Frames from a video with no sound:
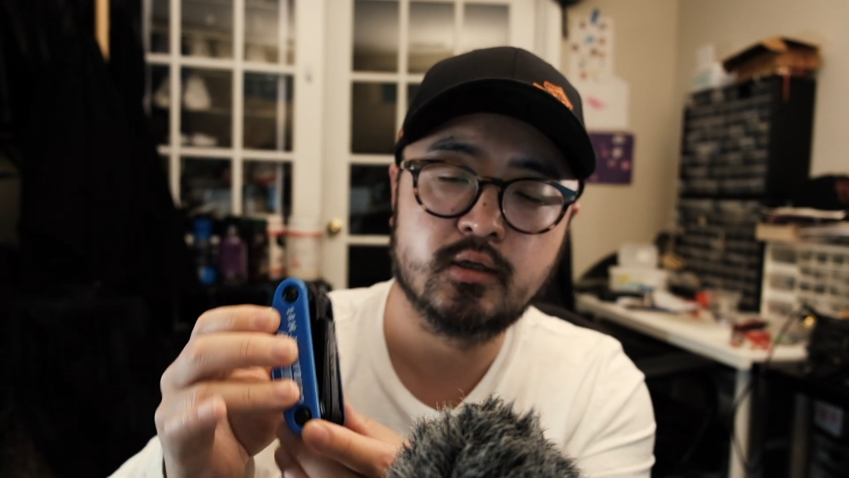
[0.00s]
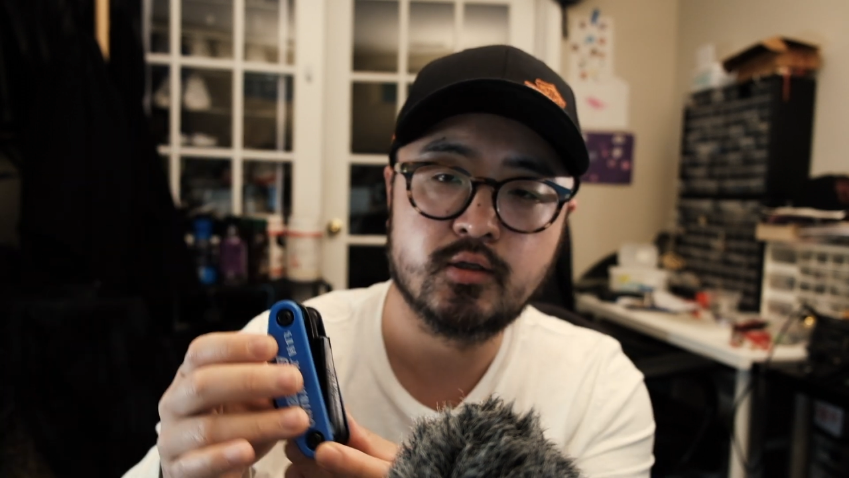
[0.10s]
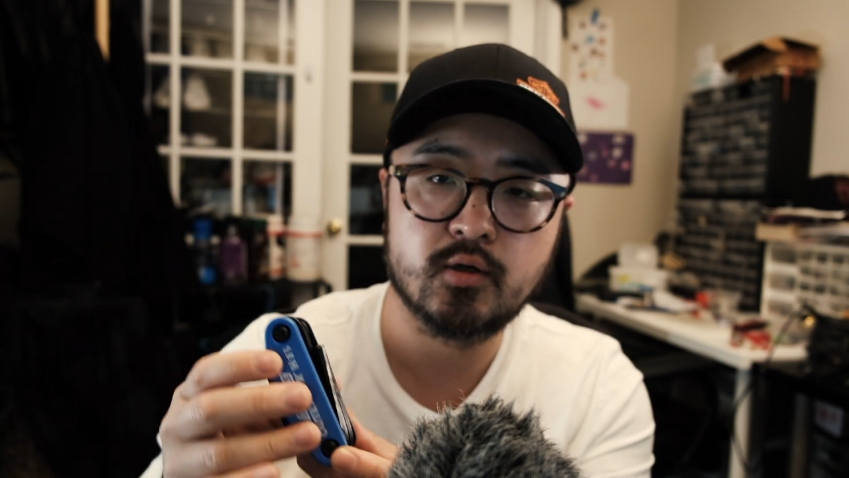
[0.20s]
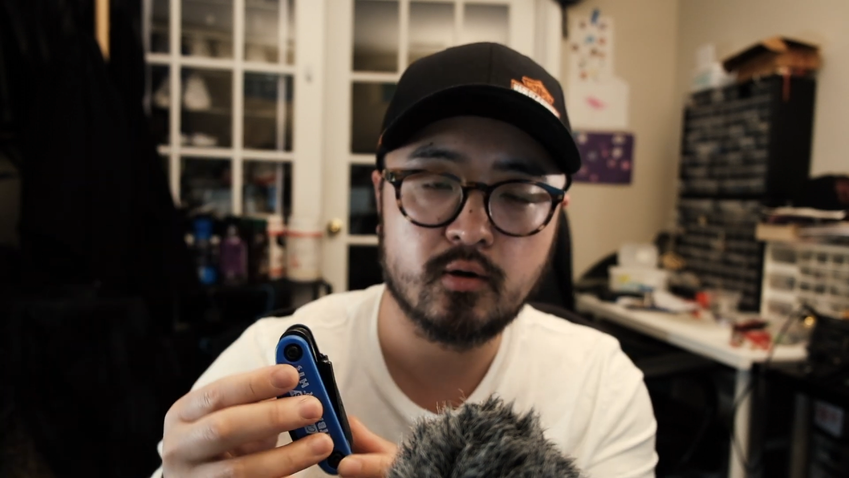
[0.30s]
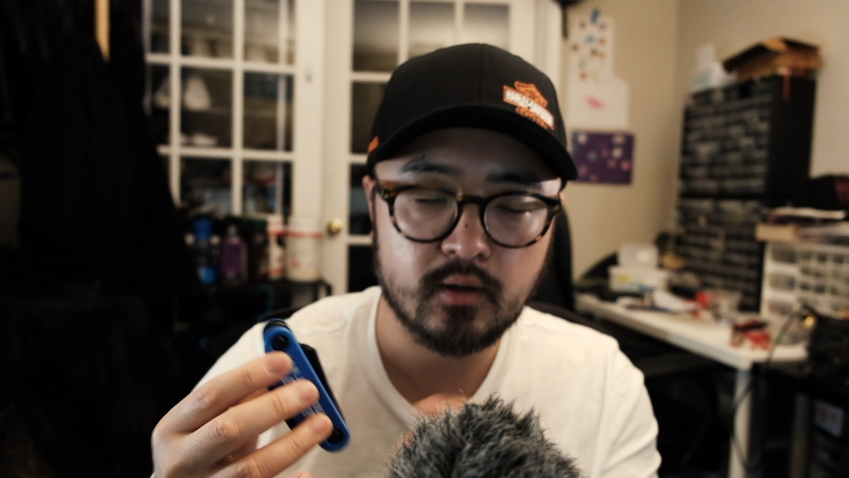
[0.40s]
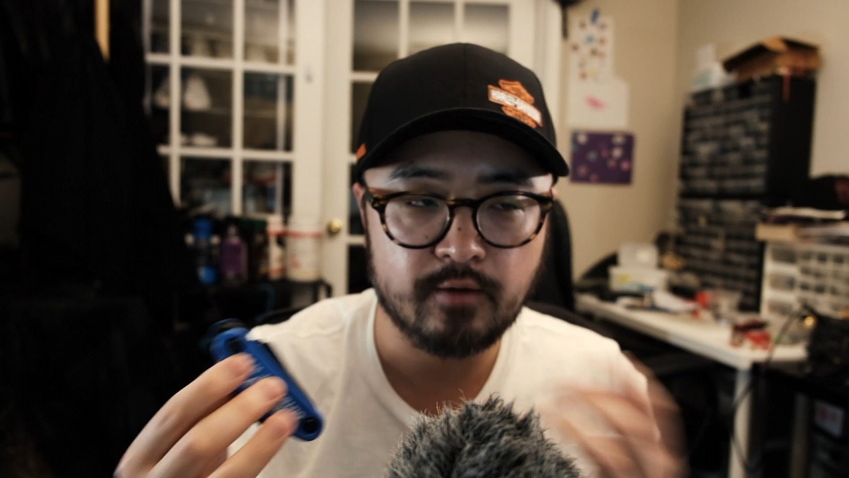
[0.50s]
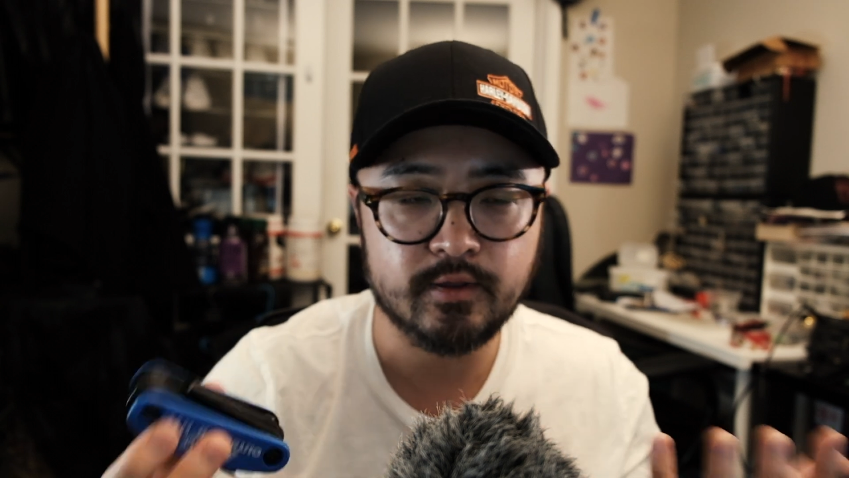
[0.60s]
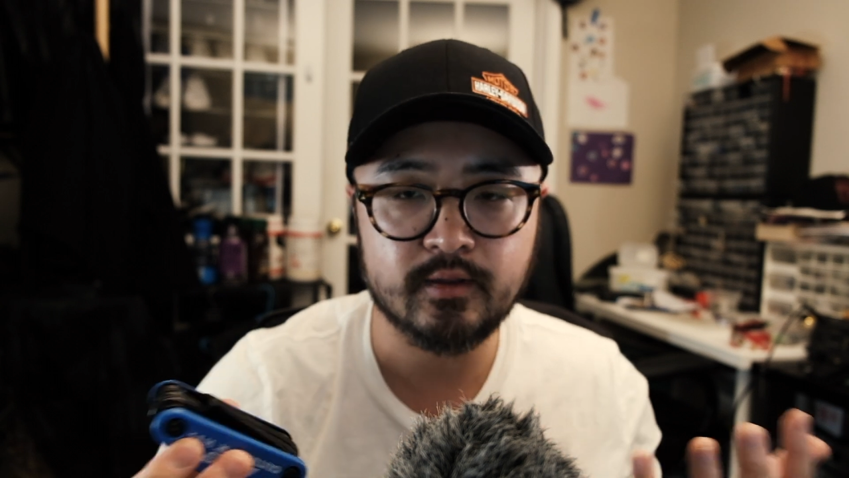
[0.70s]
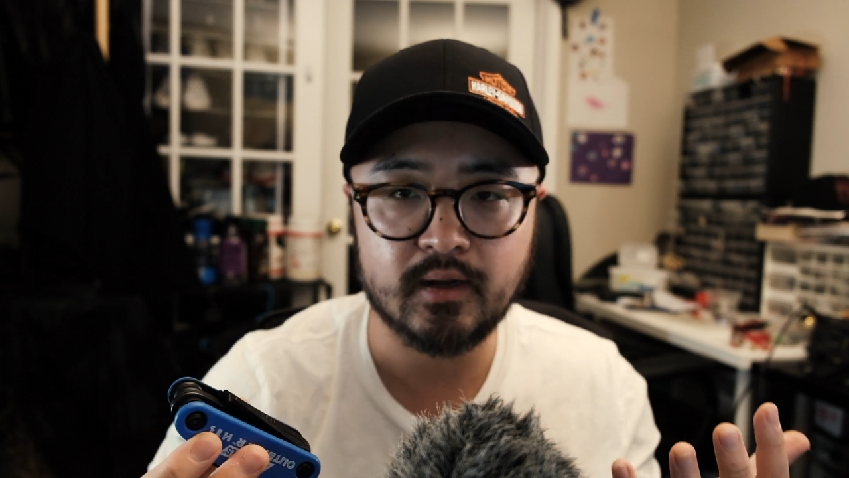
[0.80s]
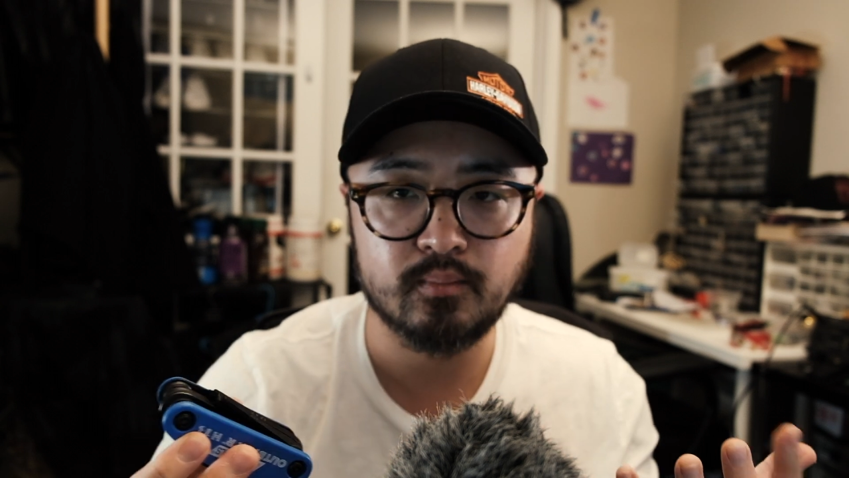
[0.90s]
so
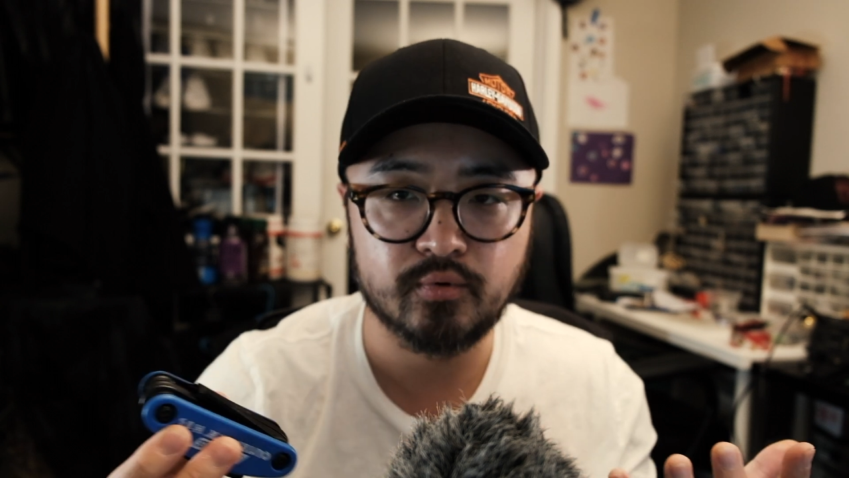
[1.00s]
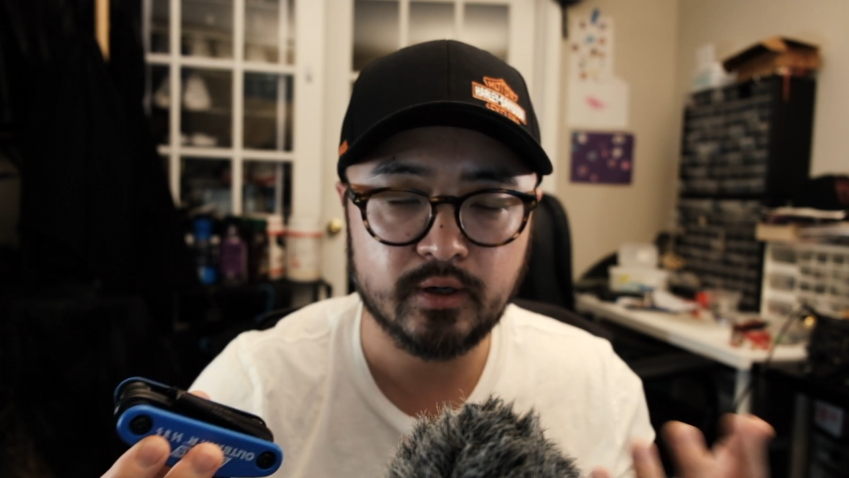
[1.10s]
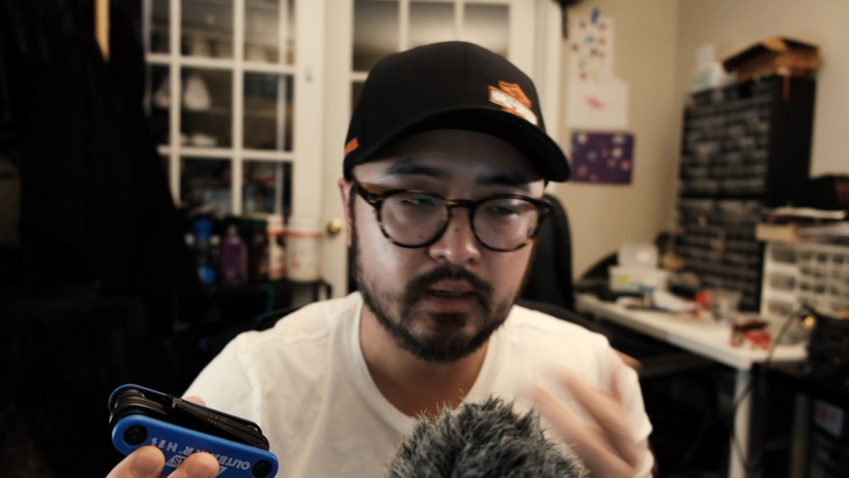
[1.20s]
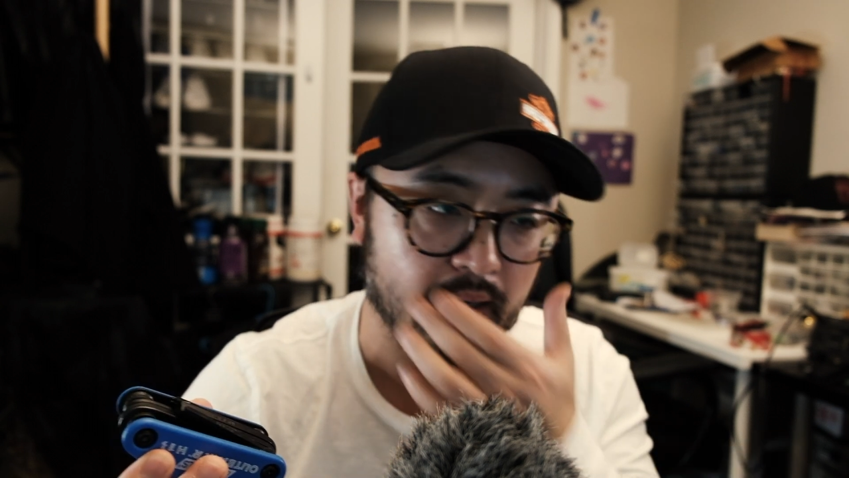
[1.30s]
everything that I bring,